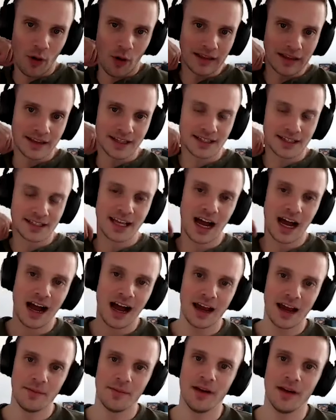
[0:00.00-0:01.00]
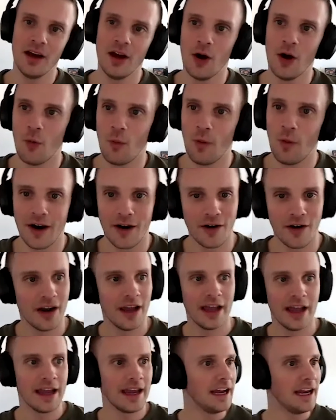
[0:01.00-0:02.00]
boy at this time
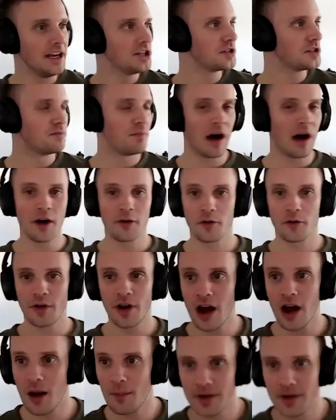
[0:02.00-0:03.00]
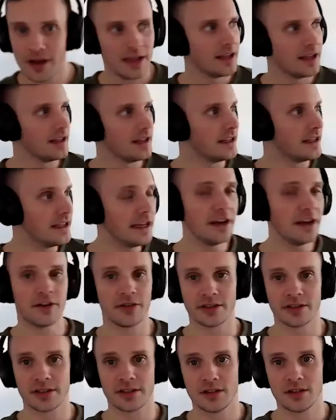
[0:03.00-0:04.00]
where he just bottled up
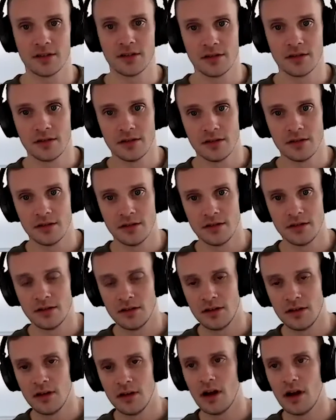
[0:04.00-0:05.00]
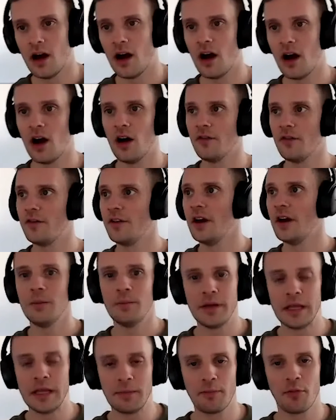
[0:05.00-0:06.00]
years of
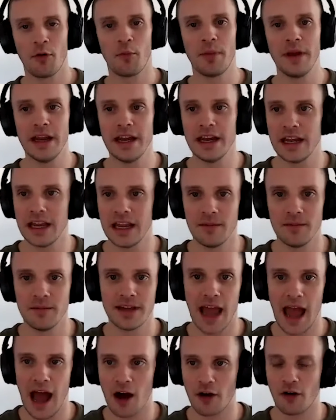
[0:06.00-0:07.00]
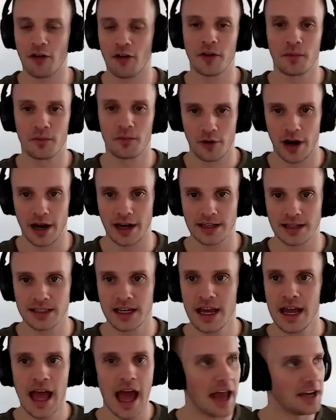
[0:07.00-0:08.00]
people beating him down on the
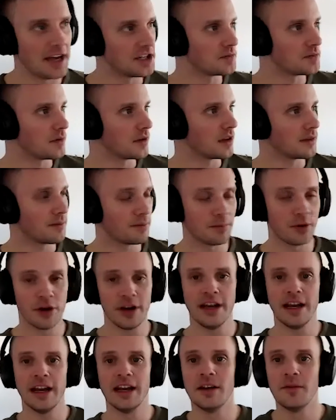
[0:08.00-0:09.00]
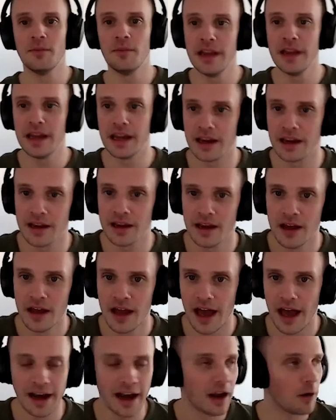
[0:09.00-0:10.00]
price and just put it into me
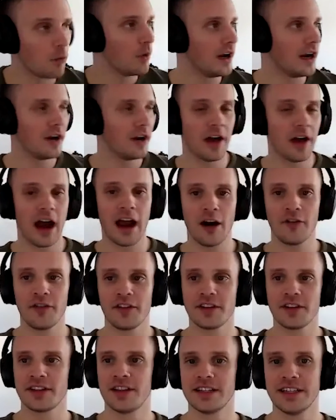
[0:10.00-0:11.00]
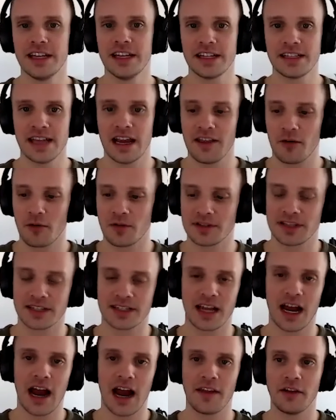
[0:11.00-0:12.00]
and I, we hear I heard this in the CSA. There was
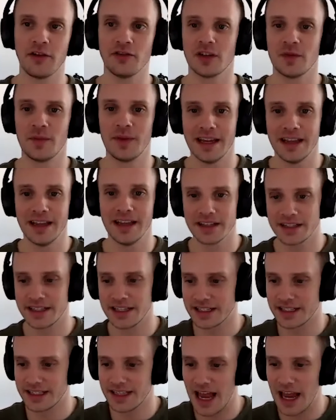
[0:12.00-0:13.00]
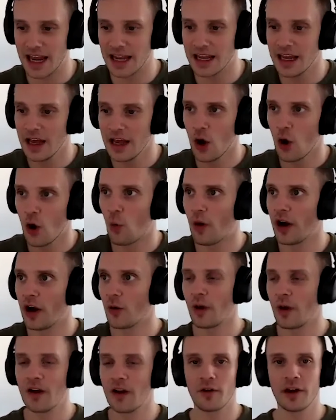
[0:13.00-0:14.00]
this guy that used to be in the CSA
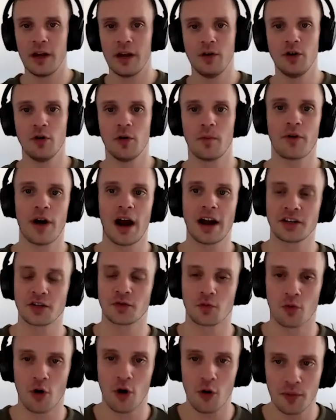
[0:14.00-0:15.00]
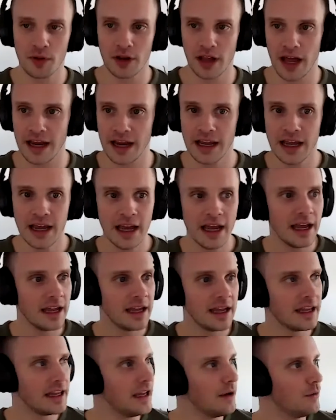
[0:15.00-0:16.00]
where whenever he would do a practice role play,
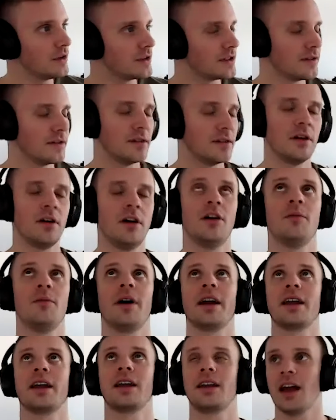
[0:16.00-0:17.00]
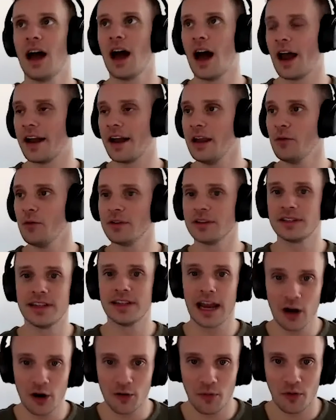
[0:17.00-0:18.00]
he was oh my god, it was
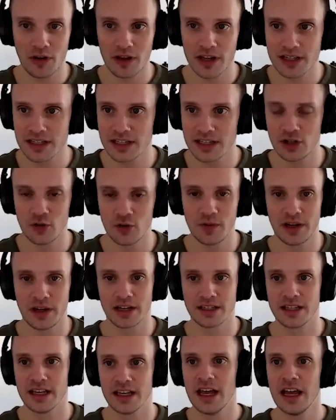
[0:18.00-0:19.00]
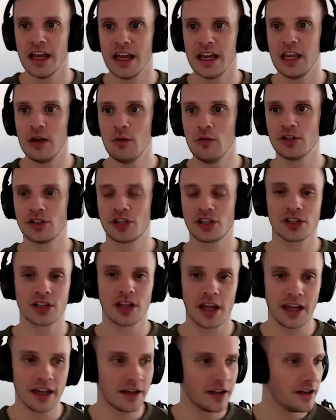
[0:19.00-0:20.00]
terrible to listen to because he was
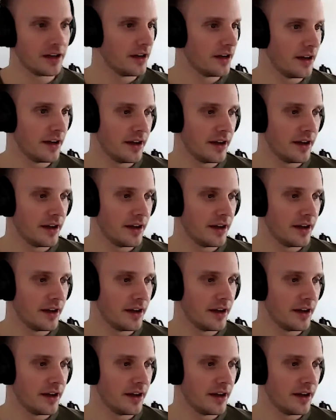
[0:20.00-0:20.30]
just like